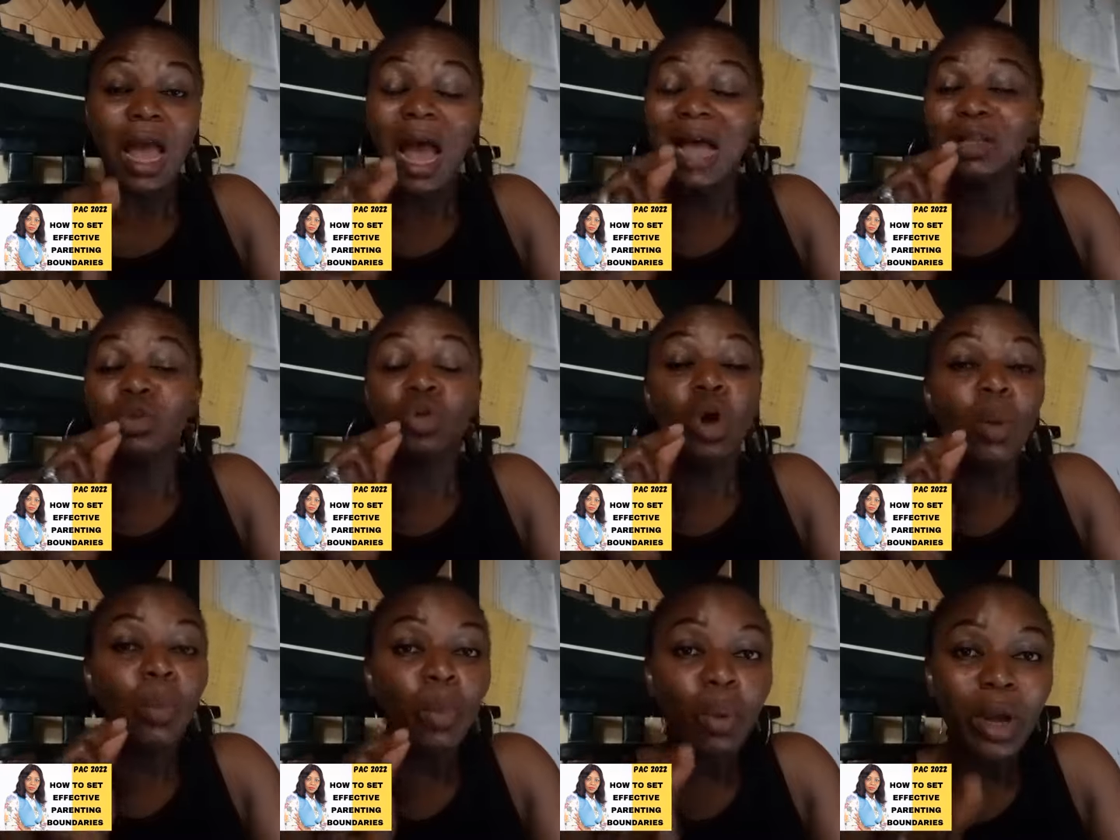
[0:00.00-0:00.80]
At
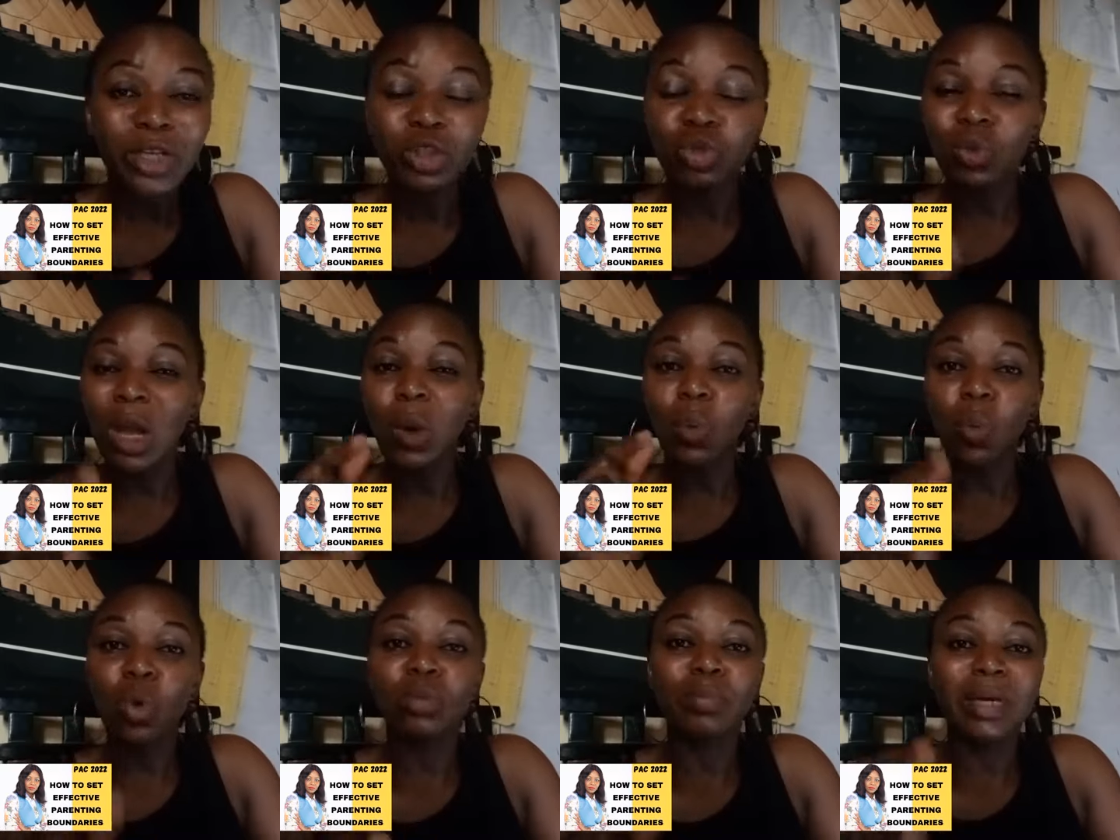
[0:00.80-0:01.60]
no point do I
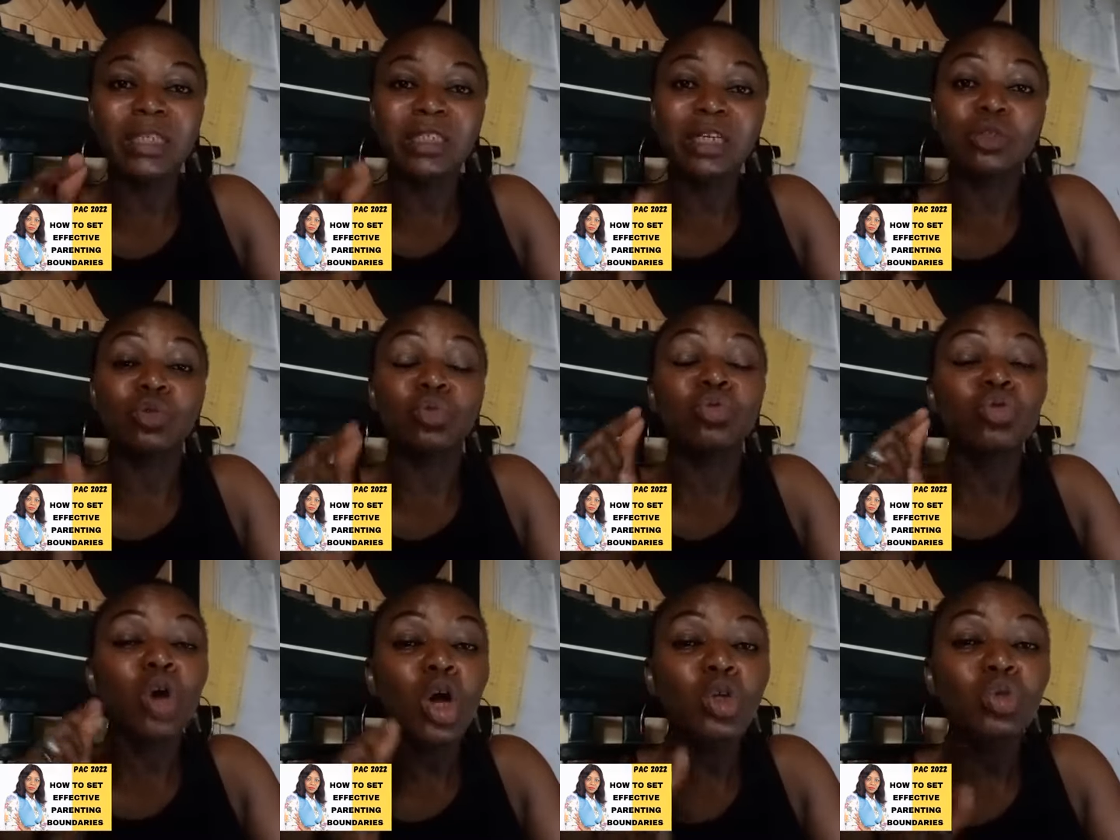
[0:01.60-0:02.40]
want my child to
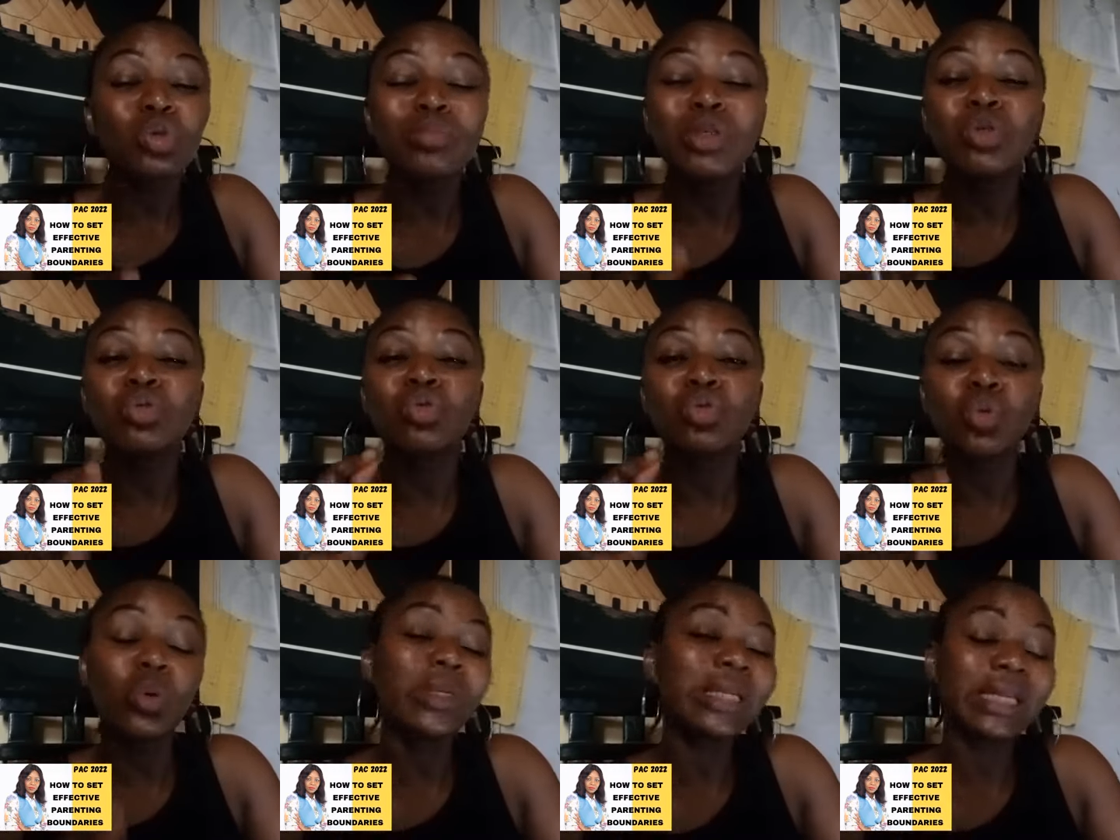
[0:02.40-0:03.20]
talk to me
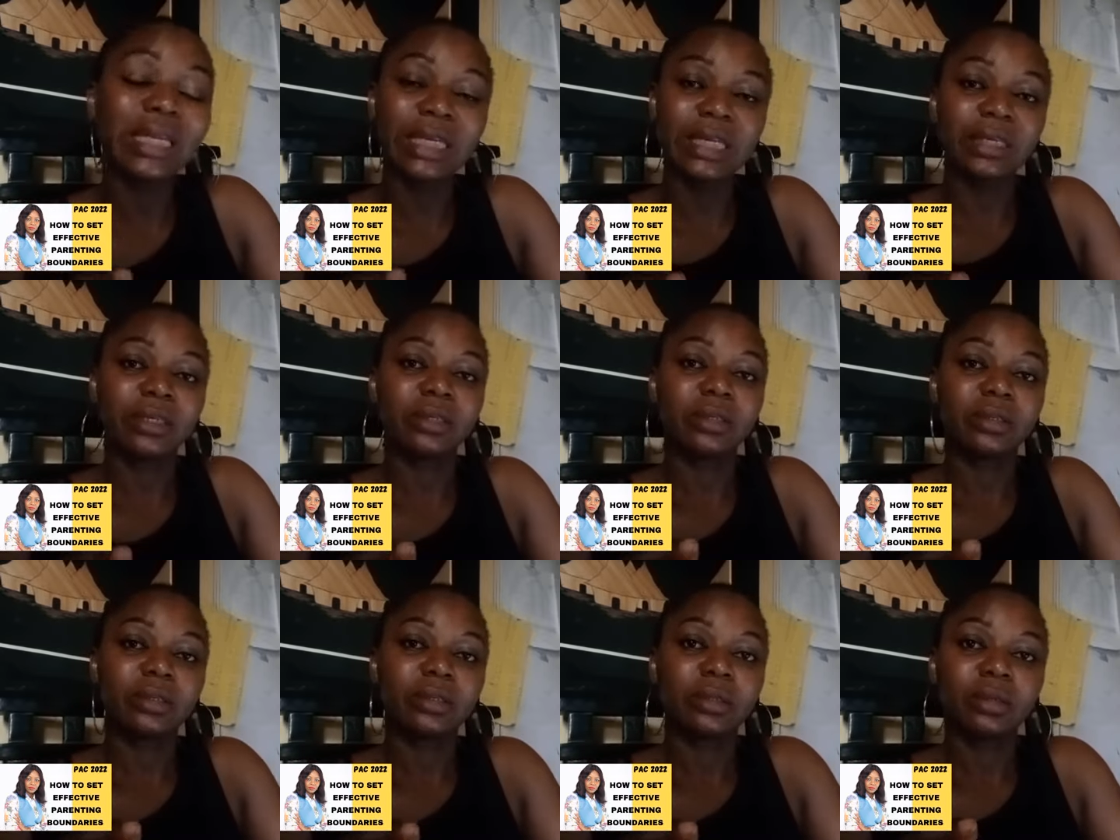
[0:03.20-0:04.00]
rudely.
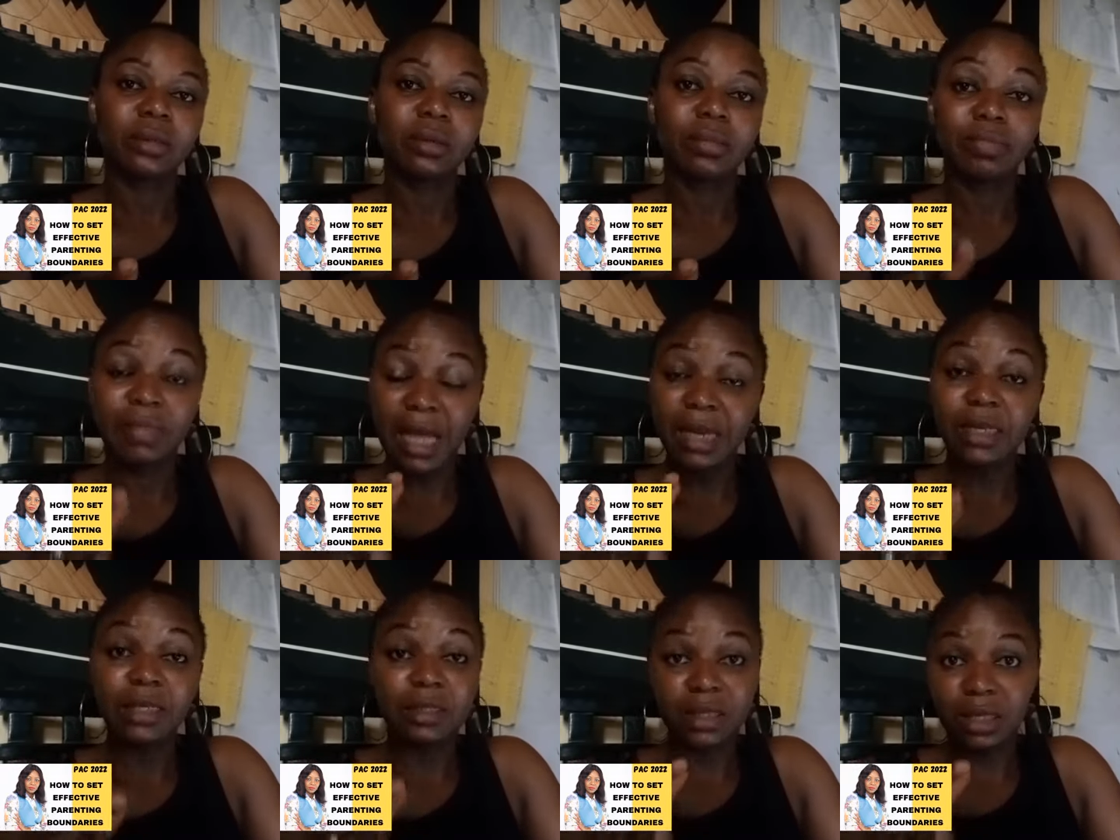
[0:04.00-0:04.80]

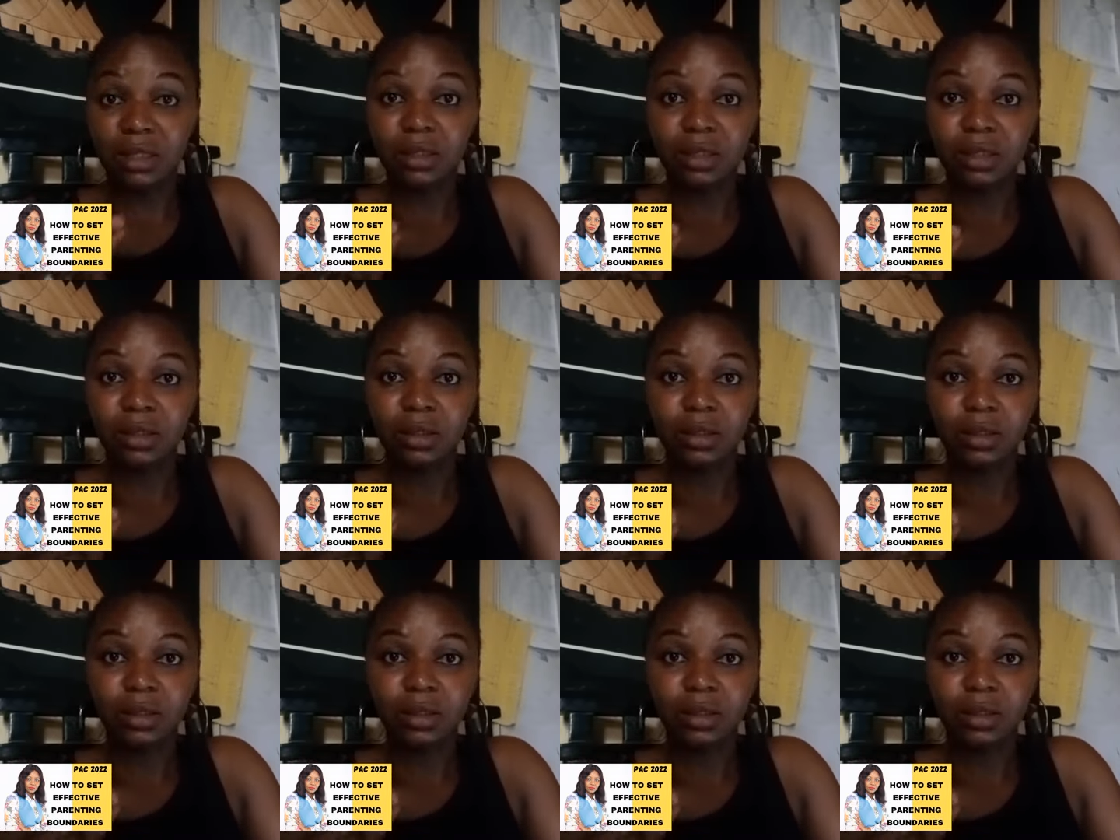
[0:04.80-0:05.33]
That is it.